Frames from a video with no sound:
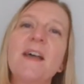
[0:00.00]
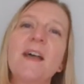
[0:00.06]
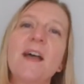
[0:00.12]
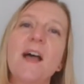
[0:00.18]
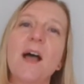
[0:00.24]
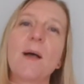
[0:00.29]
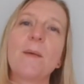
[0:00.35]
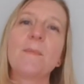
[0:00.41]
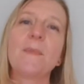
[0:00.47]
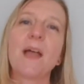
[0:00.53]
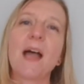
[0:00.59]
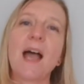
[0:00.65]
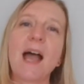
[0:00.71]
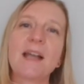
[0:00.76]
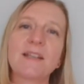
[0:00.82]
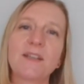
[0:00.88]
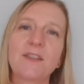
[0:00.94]
And
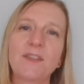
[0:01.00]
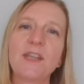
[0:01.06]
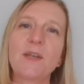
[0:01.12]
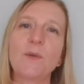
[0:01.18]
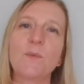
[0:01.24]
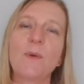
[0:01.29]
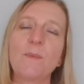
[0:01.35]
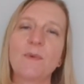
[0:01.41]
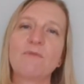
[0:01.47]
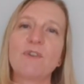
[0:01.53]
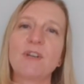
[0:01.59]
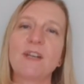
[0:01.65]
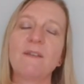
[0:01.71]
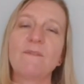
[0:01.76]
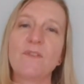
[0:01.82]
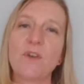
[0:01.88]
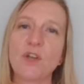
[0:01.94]
I think when we're
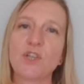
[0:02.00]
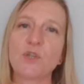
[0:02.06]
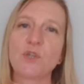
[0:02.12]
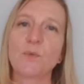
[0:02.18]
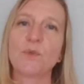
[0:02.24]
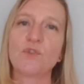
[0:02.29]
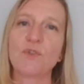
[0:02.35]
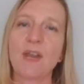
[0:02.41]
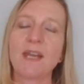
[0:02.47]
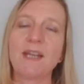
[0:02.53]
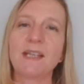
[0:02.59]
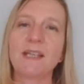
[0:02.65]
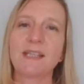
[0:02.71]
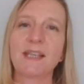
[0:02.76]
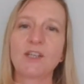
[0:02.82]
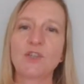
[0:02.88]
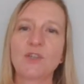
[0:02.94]
running virtual training
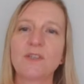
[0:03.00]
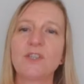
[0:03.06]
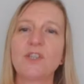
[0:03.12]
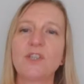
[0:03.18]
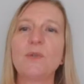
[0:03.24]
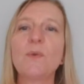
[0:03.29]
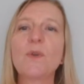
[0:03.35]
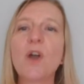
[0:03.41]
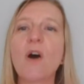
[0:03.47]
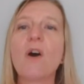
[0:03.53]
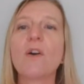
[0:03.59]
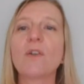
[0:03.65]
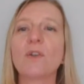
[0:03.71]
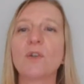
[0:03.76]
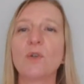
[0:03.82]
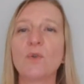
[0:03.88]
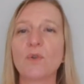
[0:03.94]
sessions, you
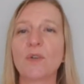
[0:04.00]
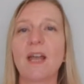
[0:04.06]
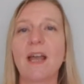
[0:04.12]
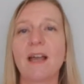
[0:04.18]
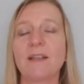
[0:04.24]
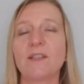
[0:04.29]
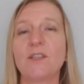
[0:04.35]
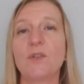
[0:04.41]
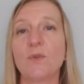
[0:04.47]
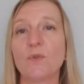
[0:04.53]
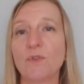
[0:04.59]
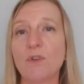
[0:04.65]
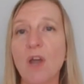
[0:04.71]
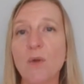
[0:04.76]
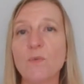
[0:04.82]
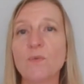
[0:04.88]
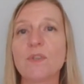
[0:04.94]
can't look at your
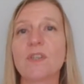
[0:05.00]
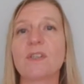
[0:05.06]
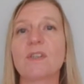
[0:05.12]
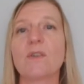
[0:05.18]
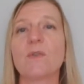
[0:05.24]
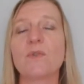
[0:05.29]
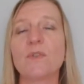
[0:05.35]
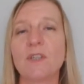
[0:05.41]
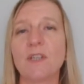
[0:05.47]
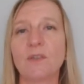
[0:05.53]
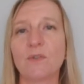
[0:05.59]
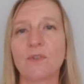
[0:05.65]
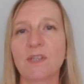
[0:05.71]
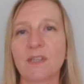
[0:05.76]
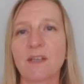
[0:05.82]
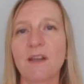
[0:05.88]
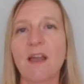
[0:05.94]
notes under your
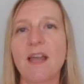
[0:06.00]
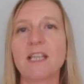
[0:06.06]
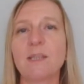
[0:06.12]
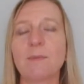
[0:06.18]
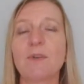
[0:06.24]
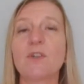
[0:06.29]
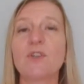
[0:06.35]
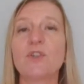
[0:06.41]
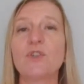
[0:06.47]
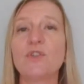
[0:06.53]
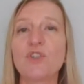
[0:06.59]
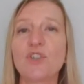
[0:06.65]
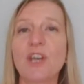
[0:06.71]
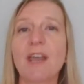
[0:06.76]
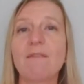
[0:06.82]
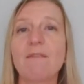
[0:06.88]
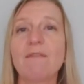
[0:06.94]
slides because you're
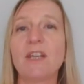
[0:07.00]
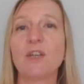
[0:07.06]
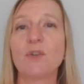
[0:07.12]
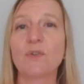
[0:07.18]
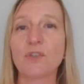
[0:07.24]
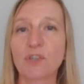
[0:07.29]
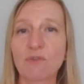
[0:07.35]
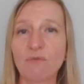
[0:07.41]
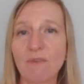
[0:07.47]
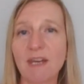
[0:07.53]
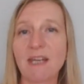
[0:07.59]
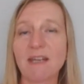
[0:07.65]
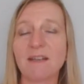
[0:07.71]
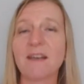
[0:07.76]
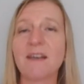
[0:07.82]
sharing your screen.